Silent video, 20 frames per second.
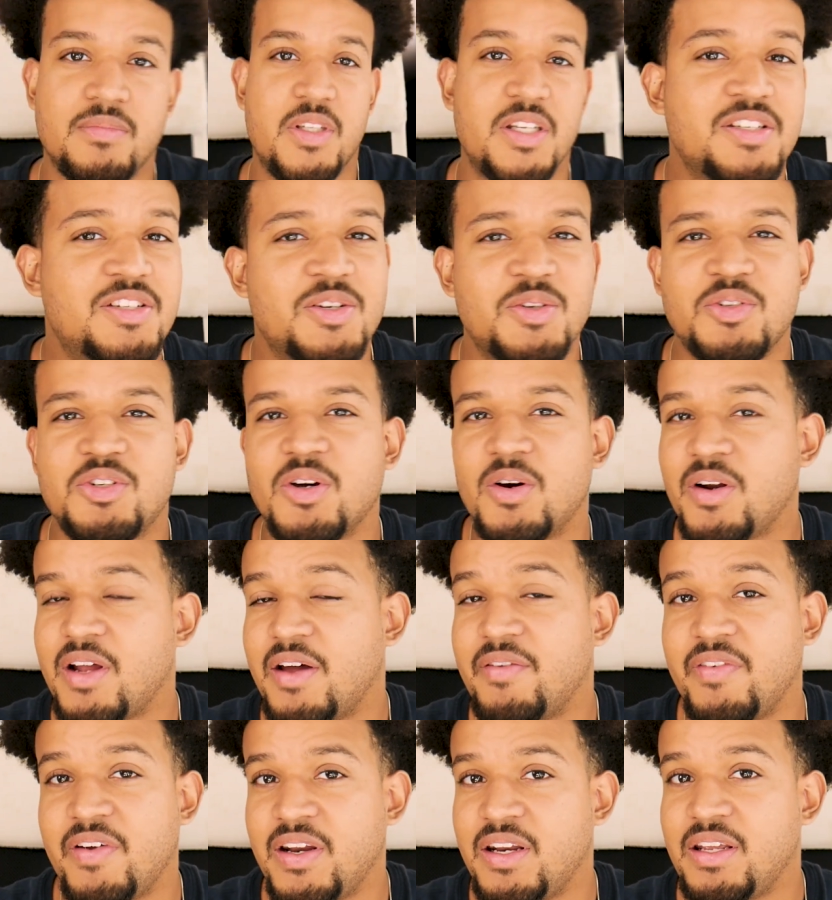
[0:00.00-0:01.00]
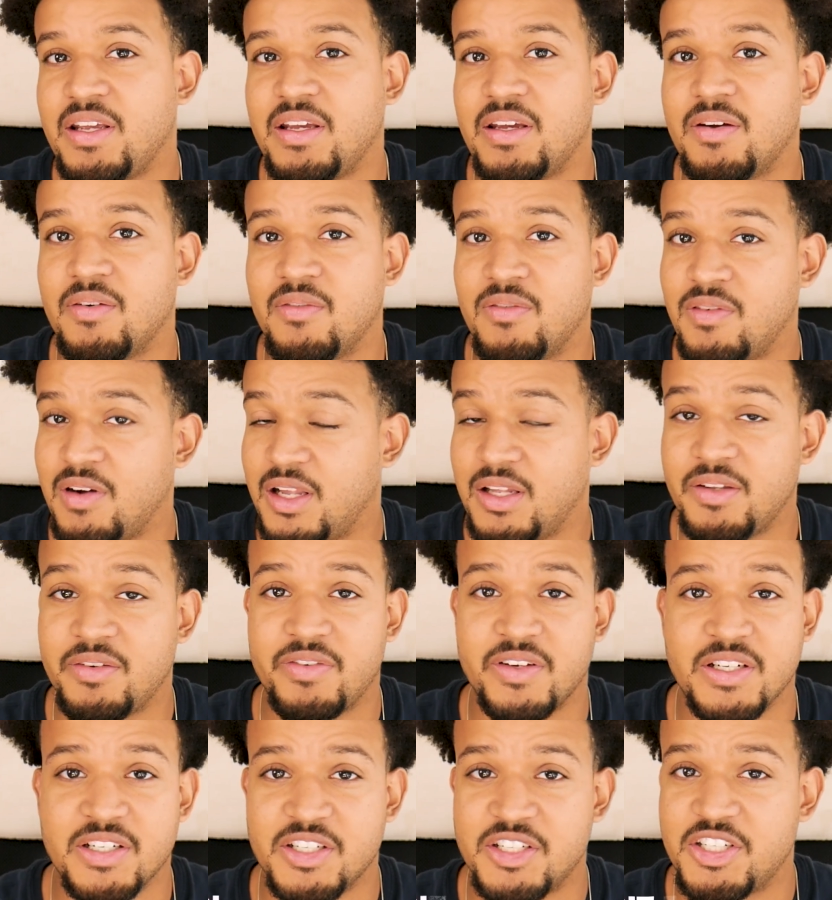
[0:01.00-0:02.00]
Since you don't have any
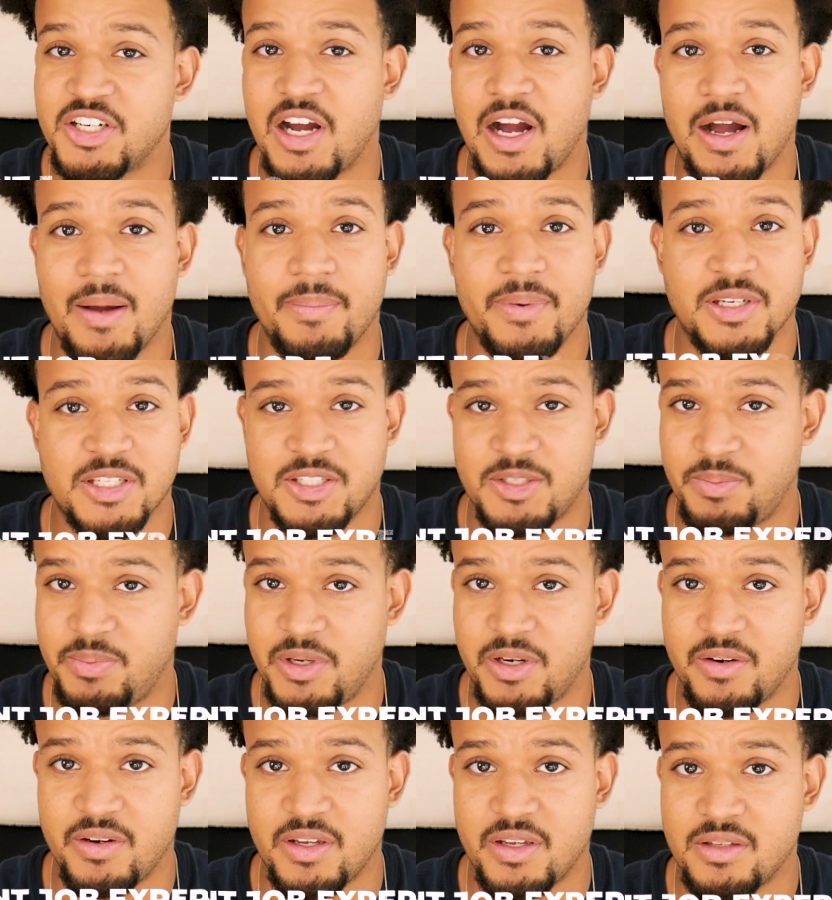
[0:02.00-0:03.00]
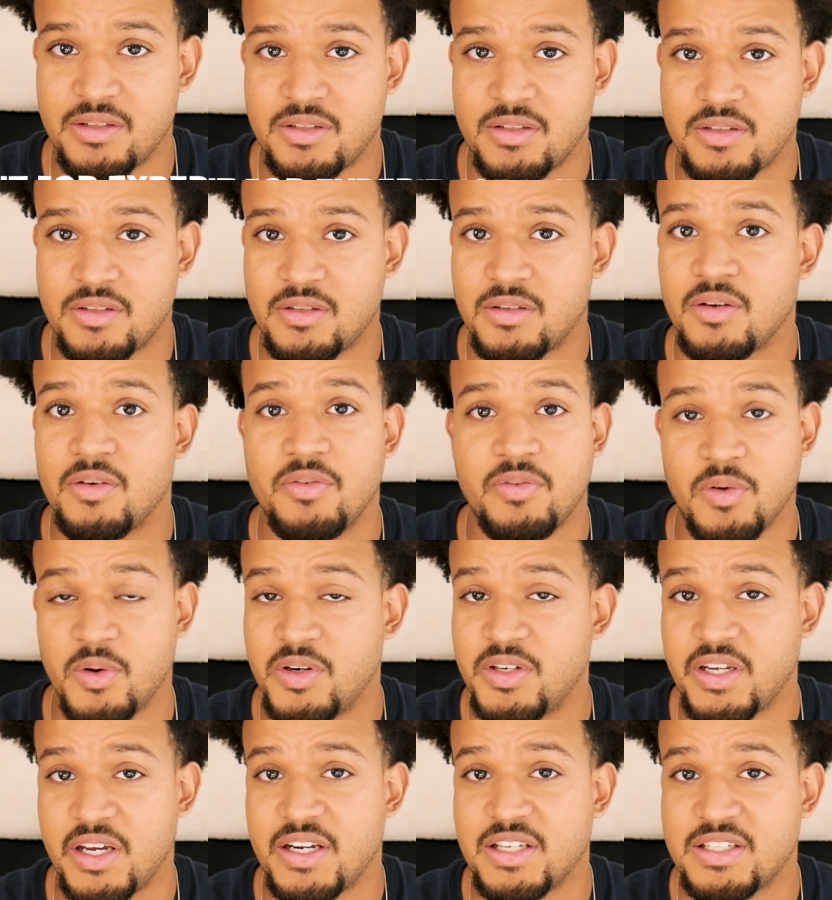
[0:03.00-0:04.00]
relevant job experience for
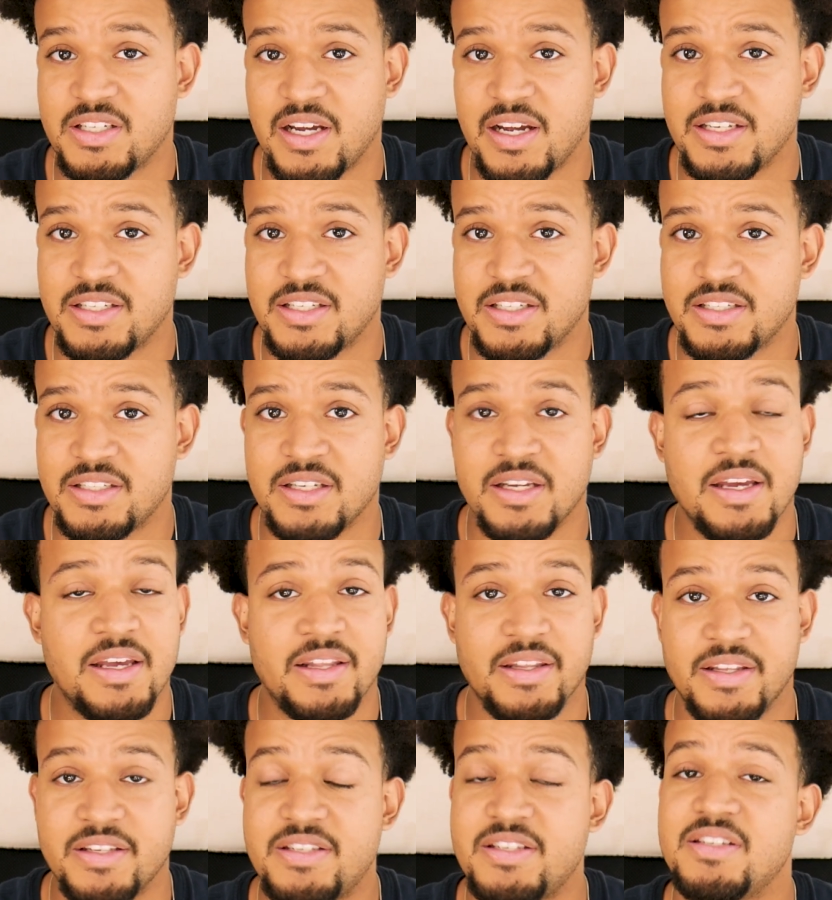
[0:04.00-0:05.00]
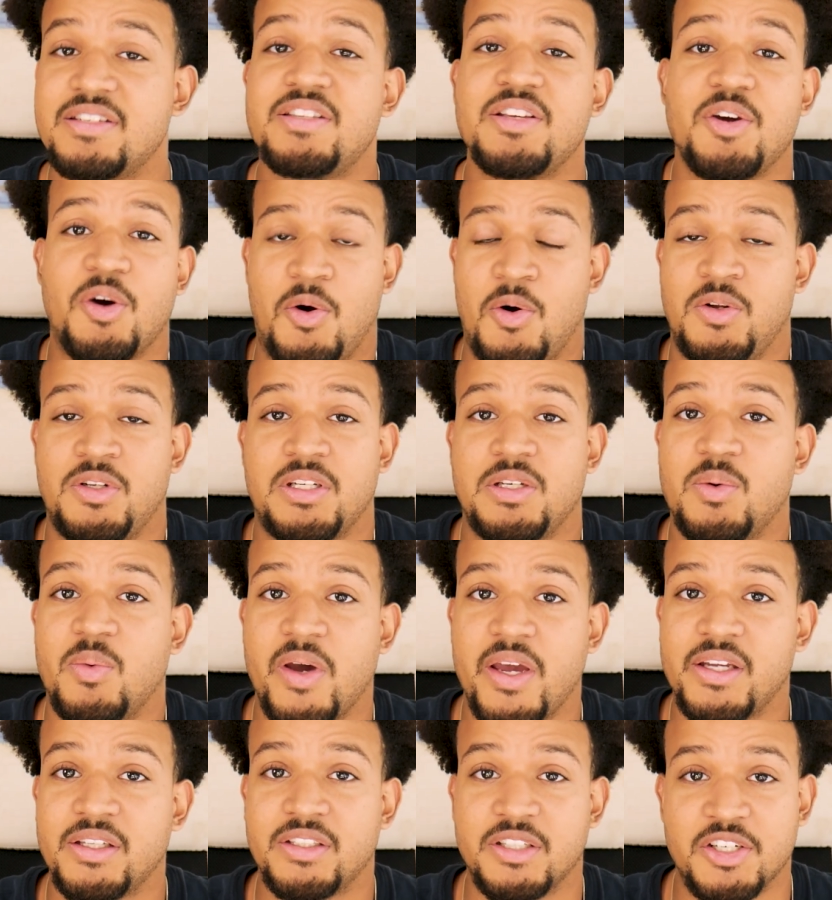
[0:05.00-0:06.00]
data scientists, this is the only
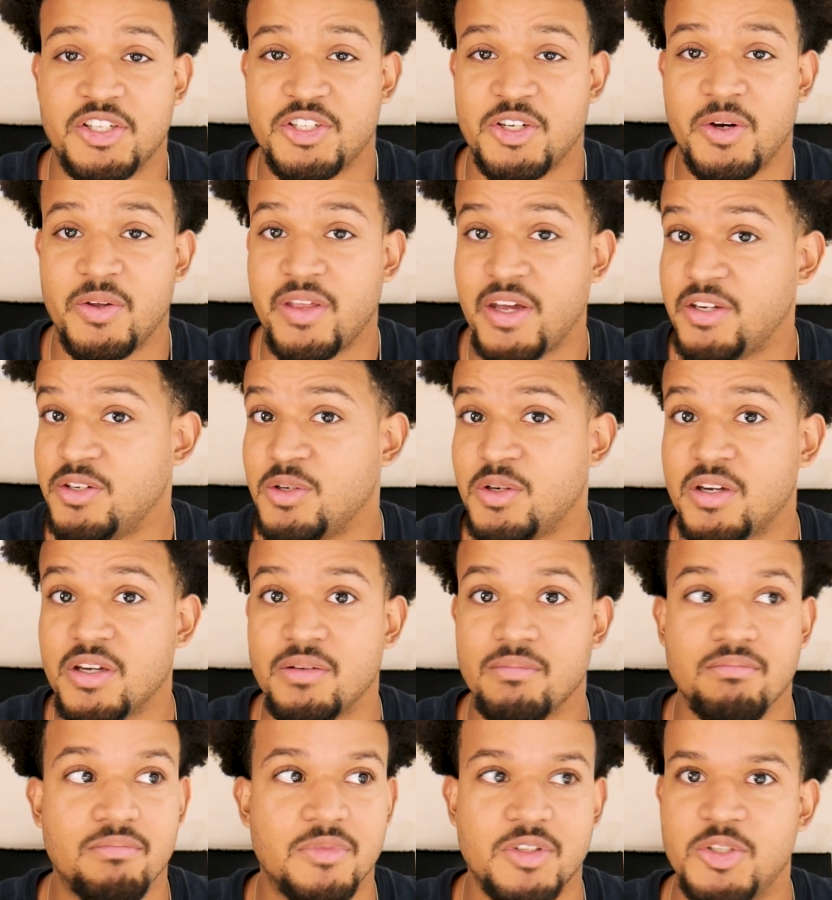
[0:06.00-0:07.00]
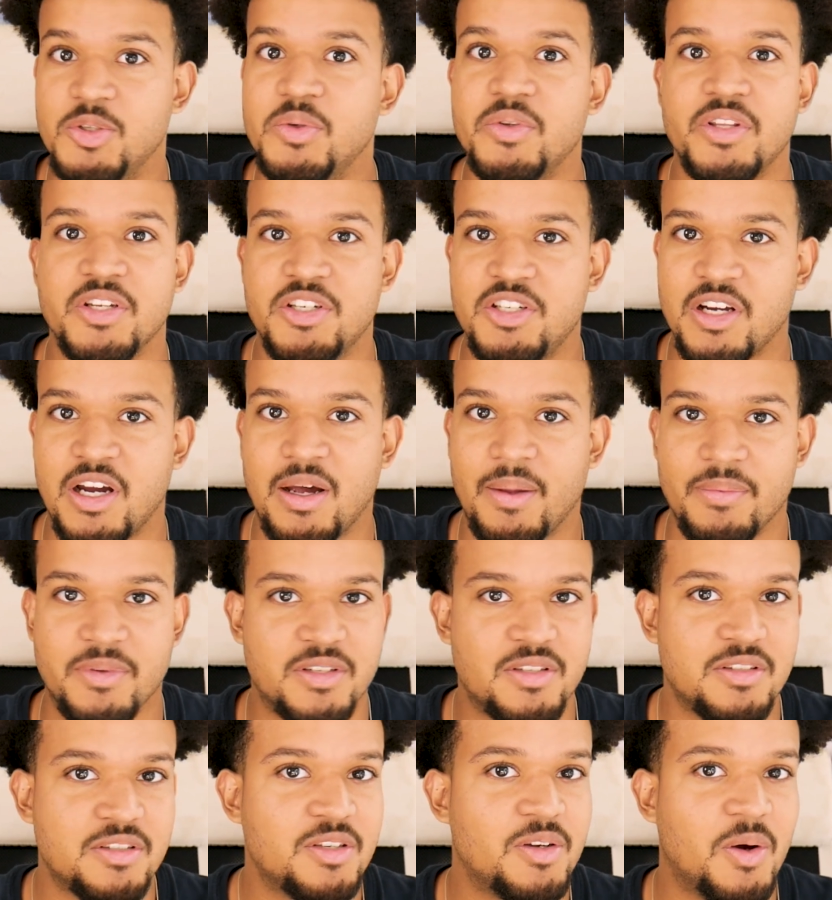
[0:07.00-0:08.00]
way to show that you can do the job.
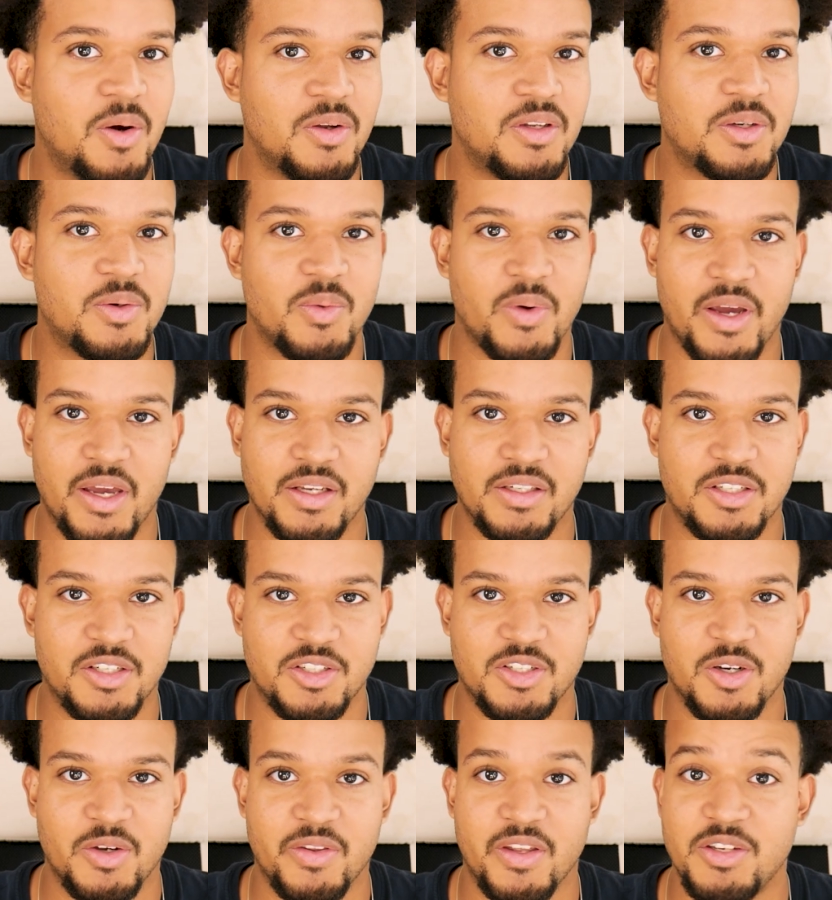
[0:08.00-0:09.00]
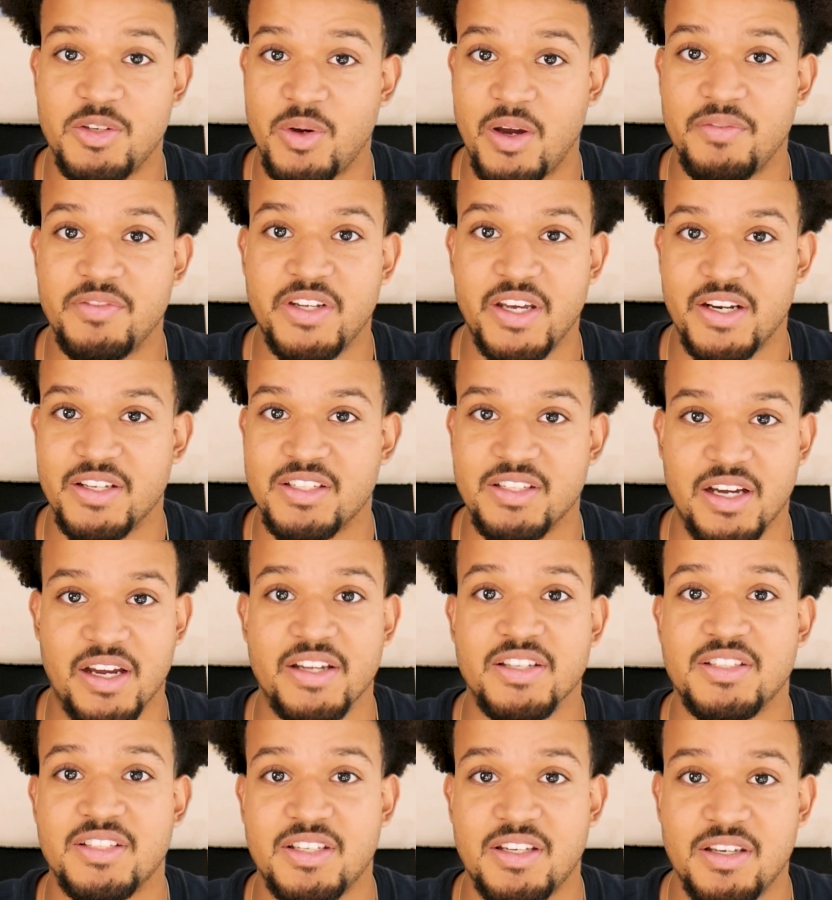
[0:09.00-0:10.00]
This is the only way to show that you have data
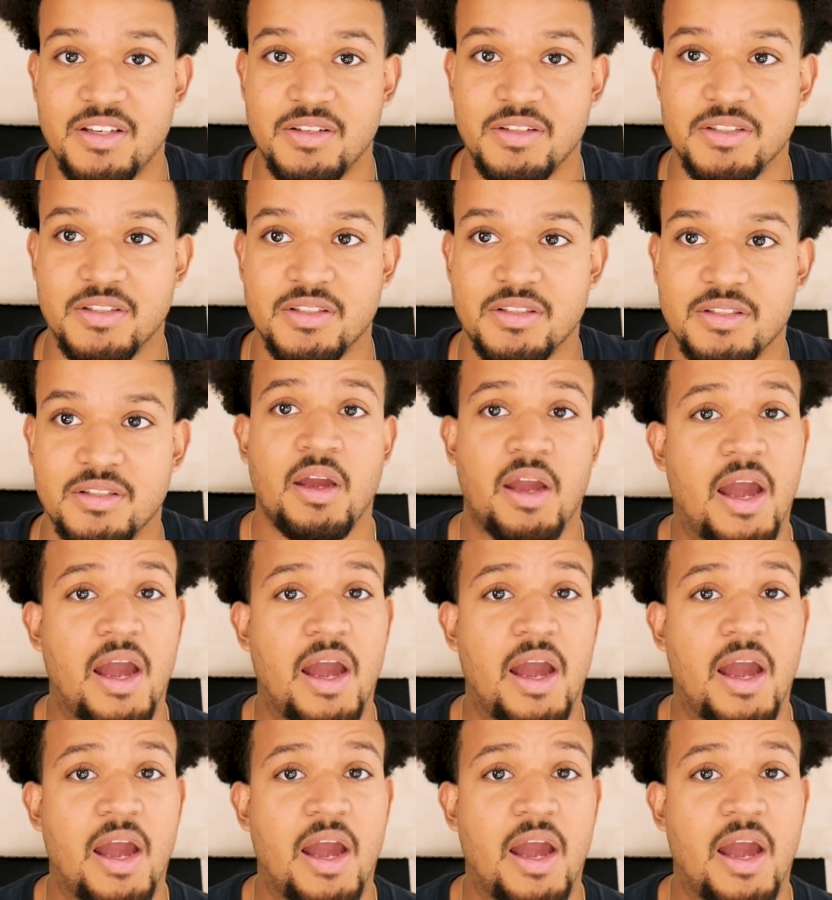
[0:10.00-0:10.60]
science skills.